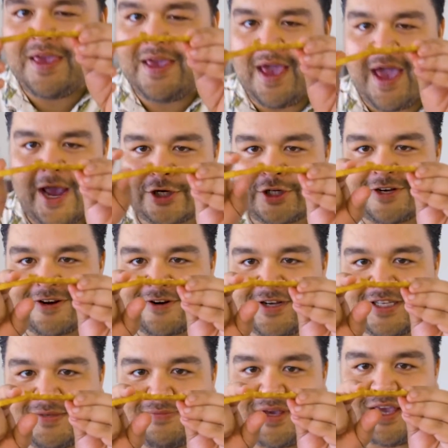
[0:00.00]
be extra
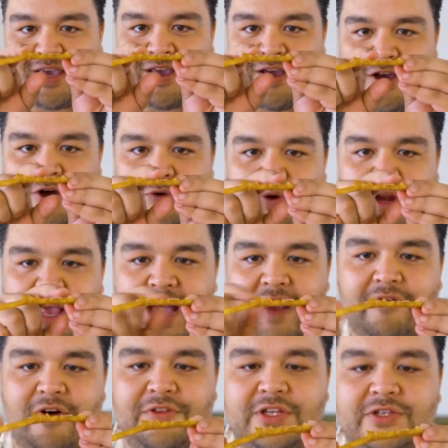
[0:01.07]
crispy when you
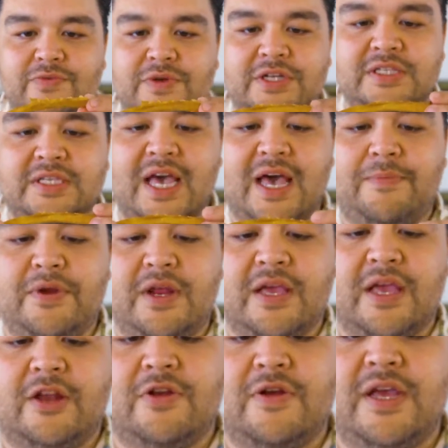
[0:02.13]
have all these ridges
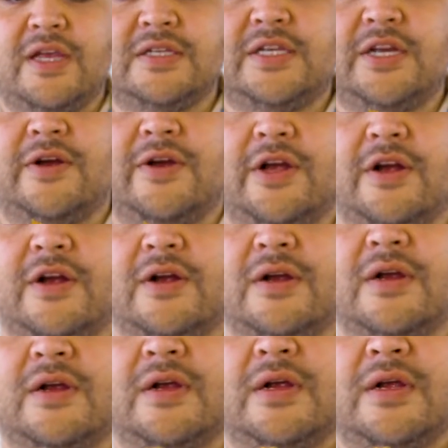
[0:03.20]
happening and your interior
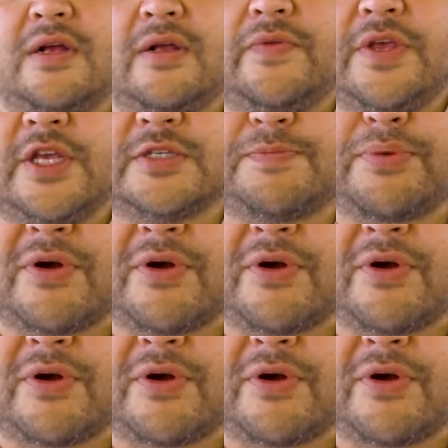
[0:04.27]
is